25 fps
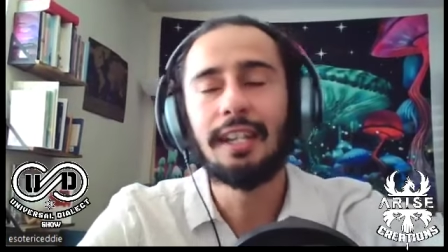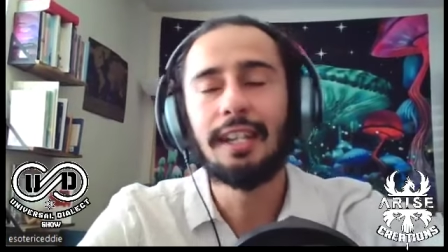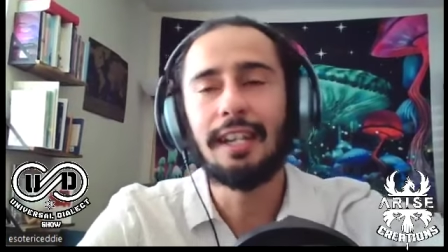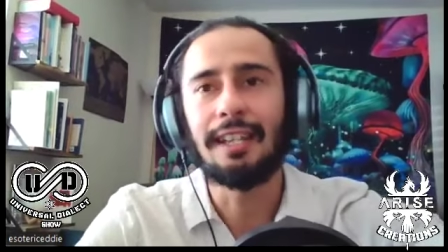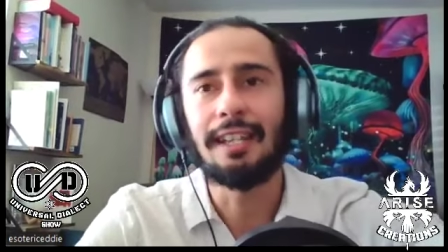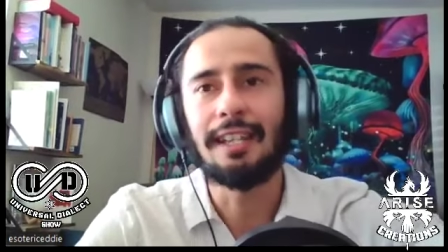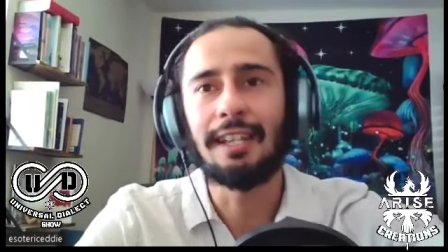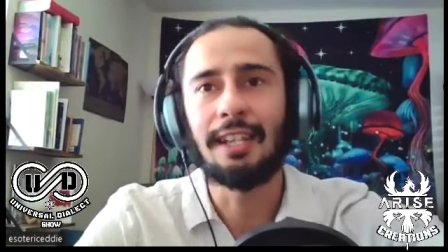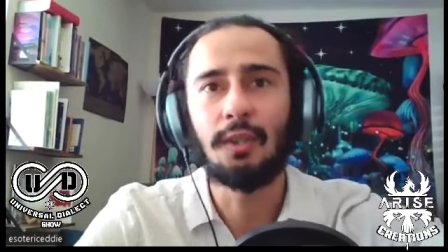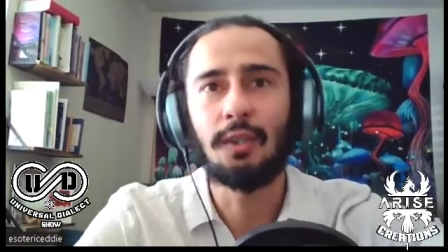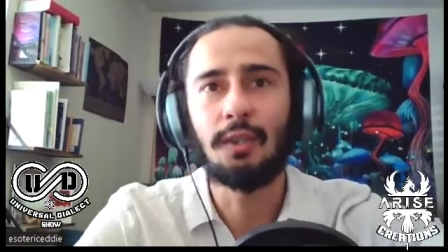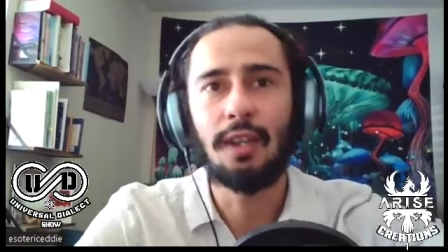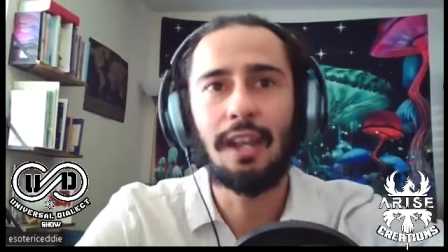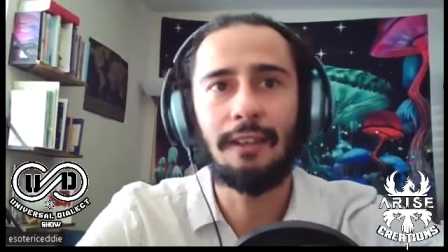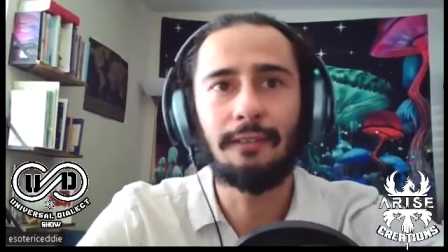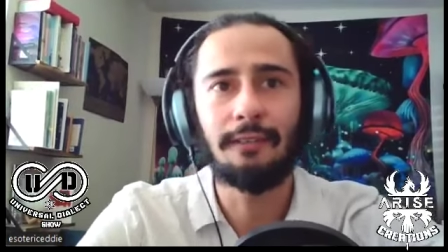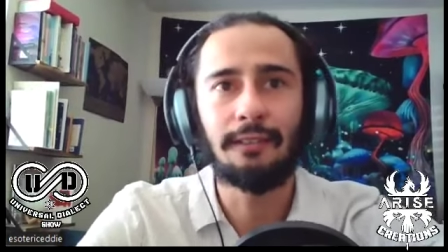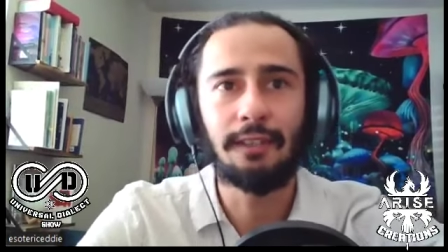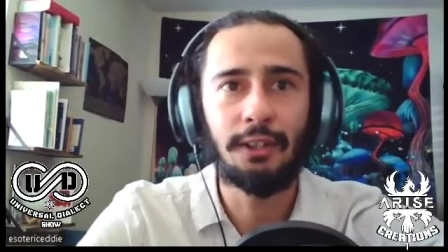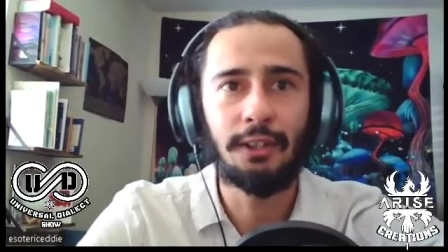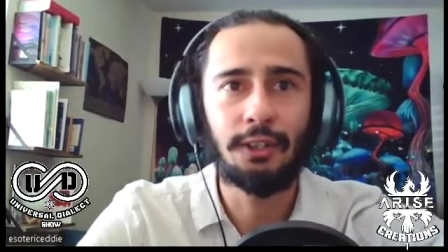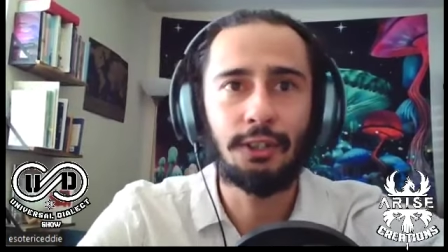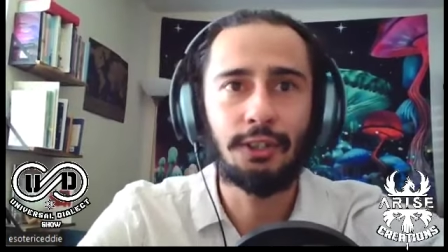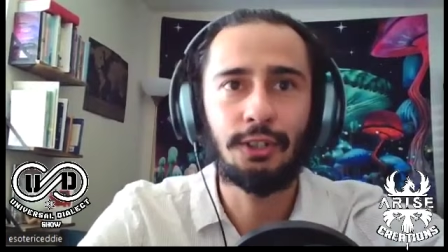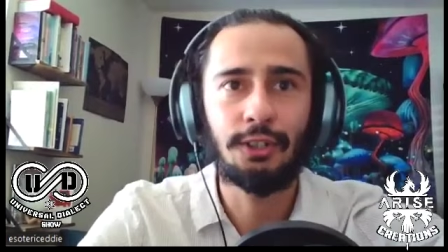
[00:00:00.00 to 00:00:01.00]
and then you have
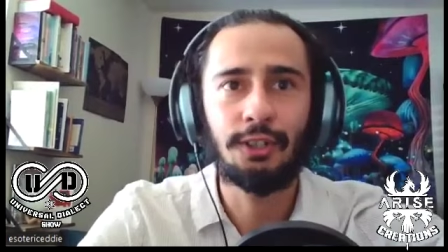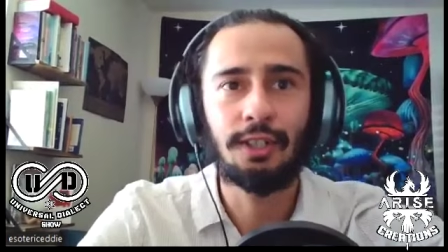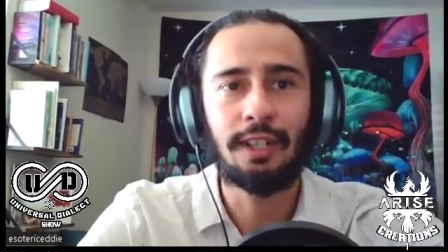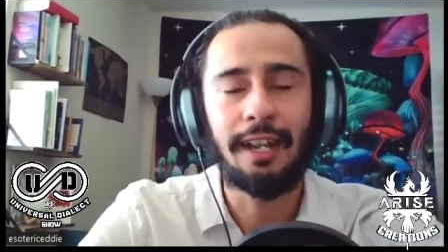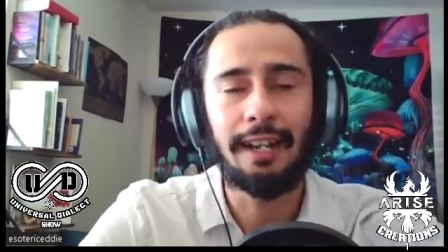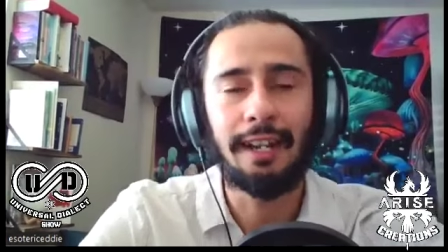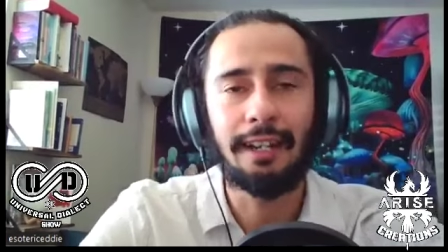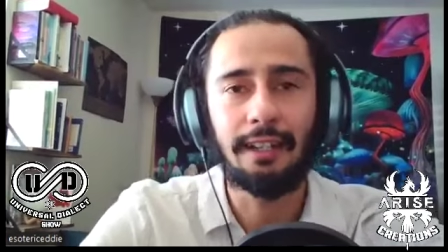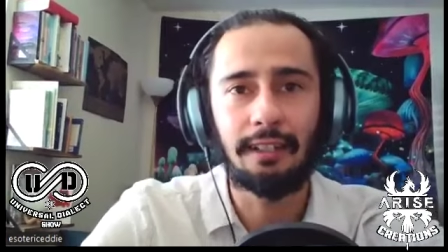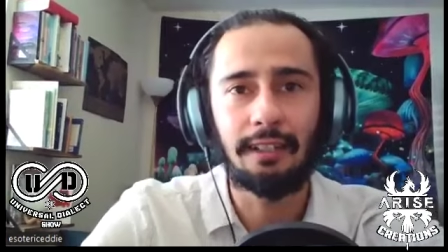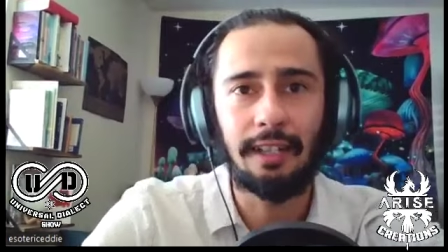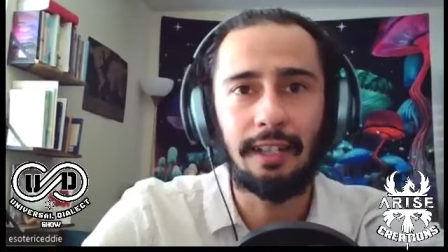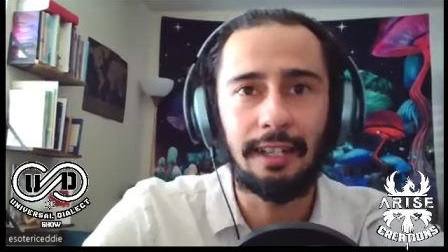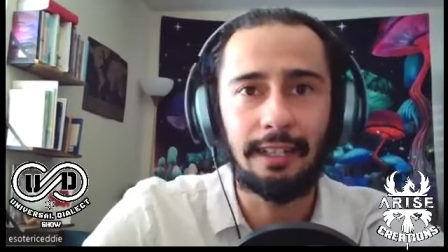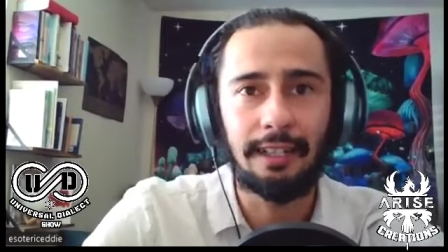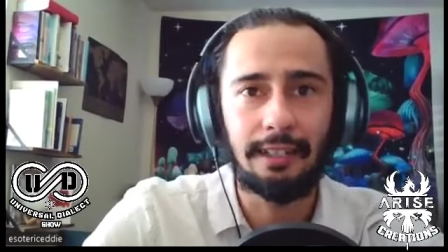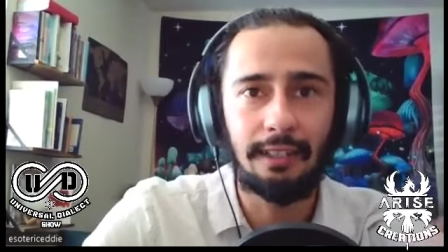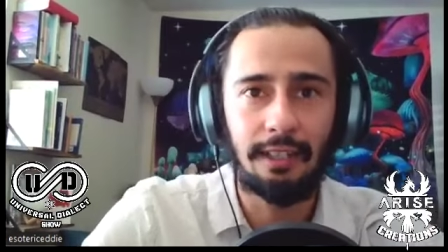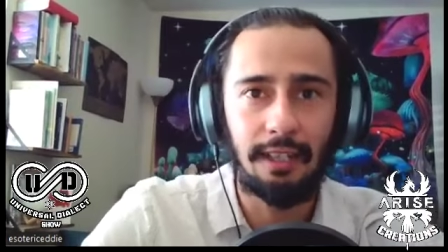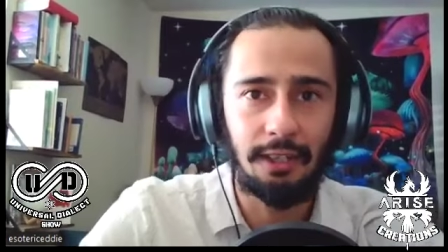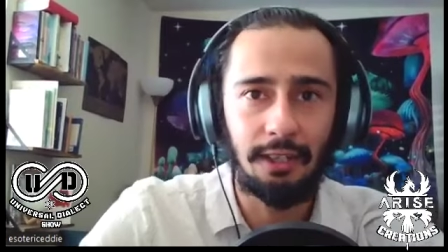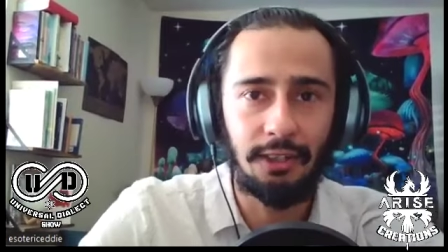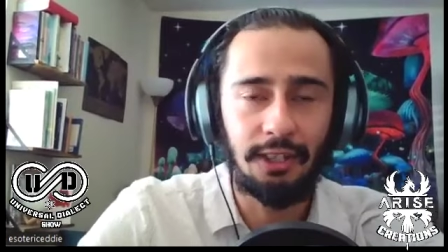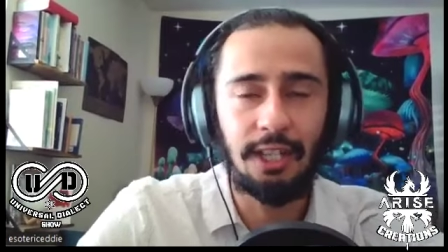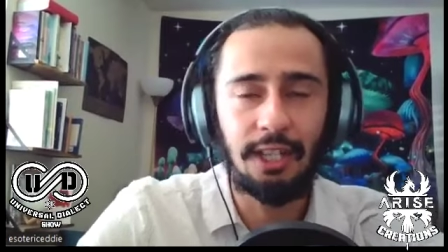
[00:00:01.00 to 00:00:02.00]
literature like like
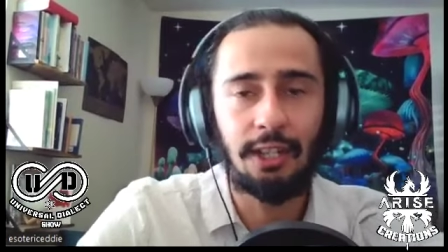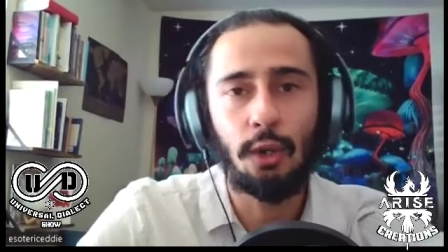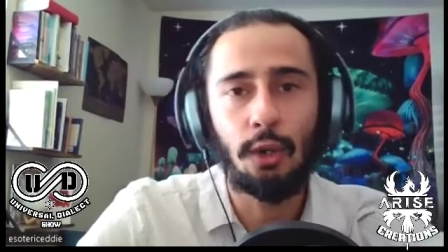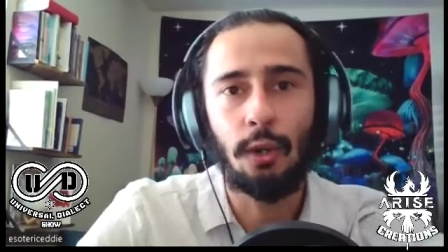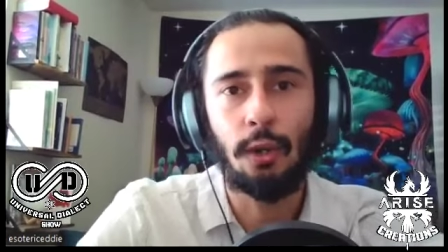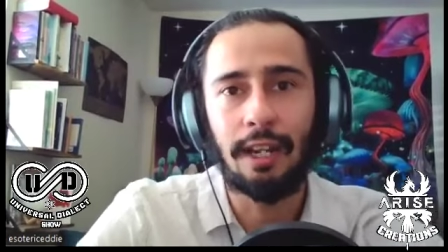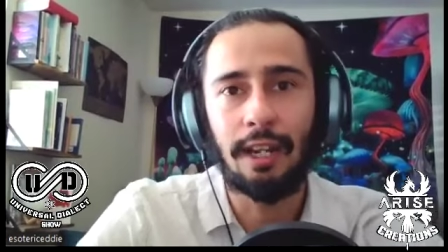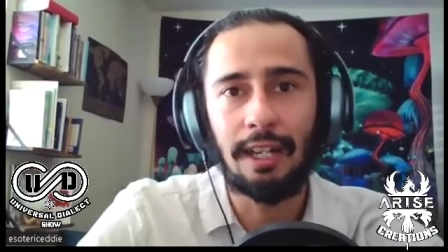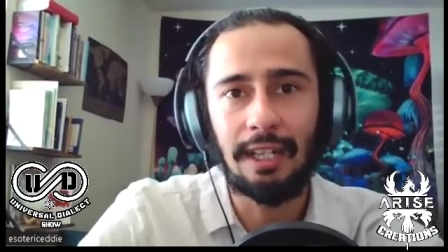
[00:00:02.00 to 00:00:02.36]
Theodore